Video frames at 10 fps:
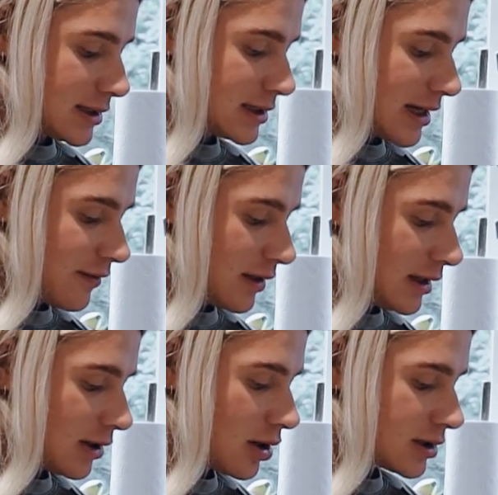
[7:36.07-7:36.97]
there's
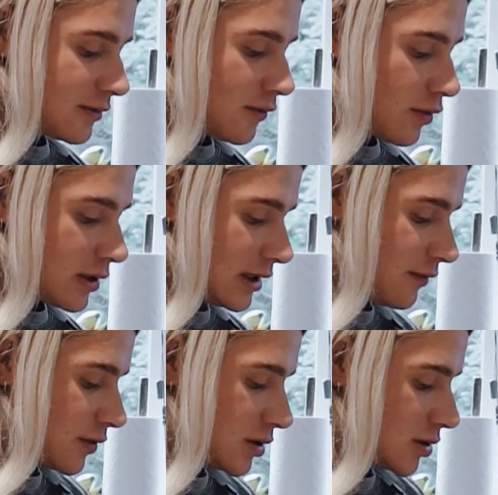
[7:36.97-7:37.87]
definitely lots of other
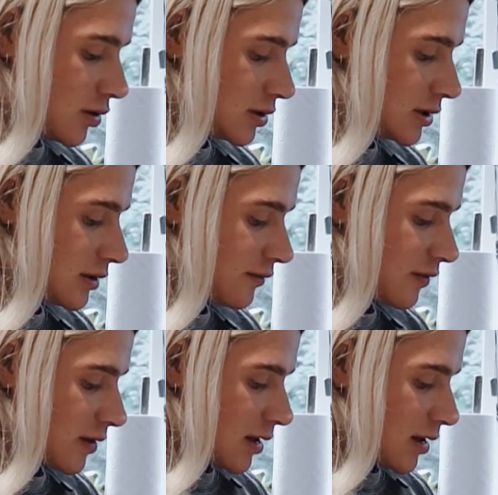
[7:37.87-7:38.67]
different sources of